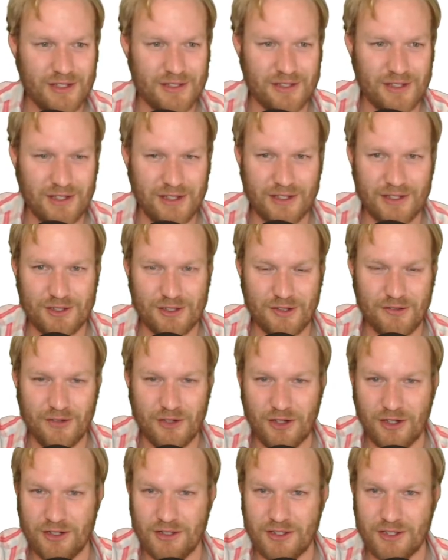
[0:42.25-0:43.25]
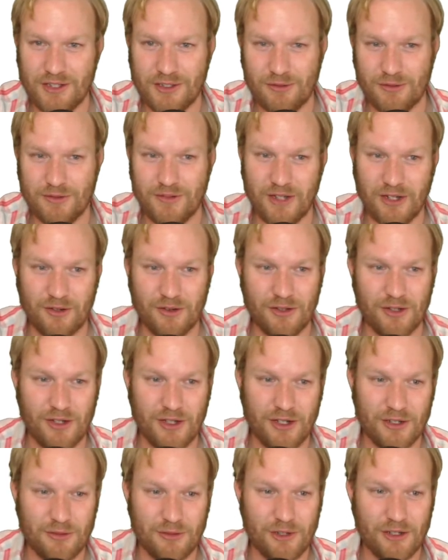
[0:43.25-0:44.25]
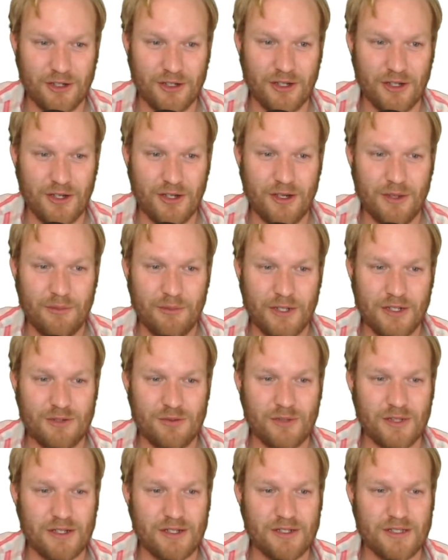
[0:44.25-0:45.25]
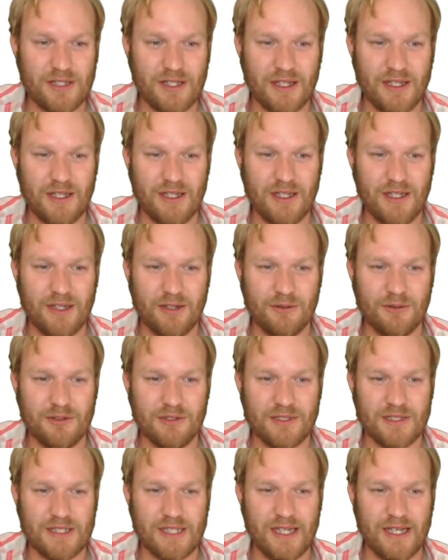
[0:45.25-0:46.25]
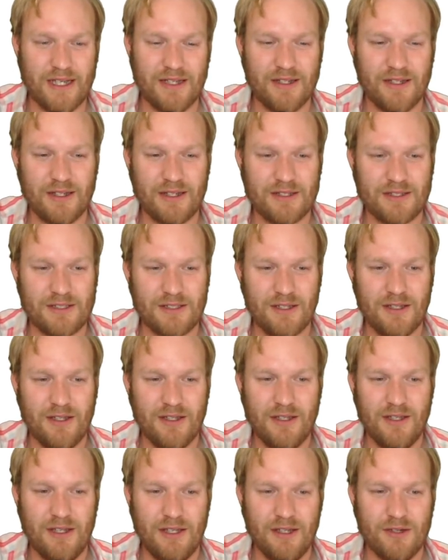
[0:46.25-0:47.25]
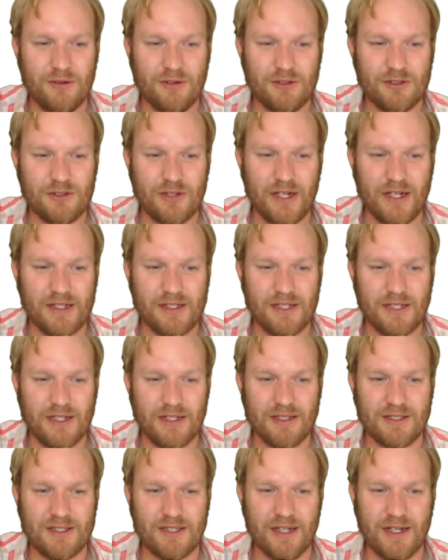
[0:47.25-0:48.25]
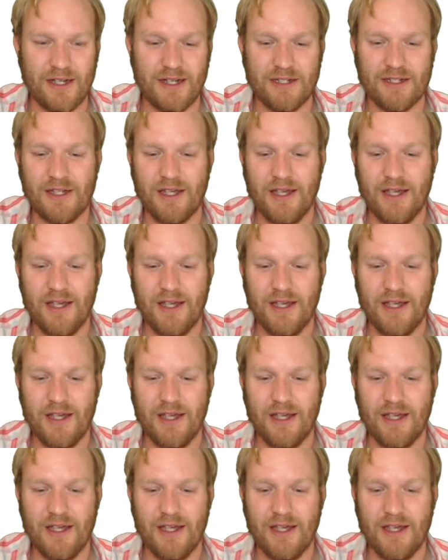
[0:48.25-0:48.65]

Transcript: Sine x over cos x, we've done all the hard work. But we could say equals tan x equals right-hand side.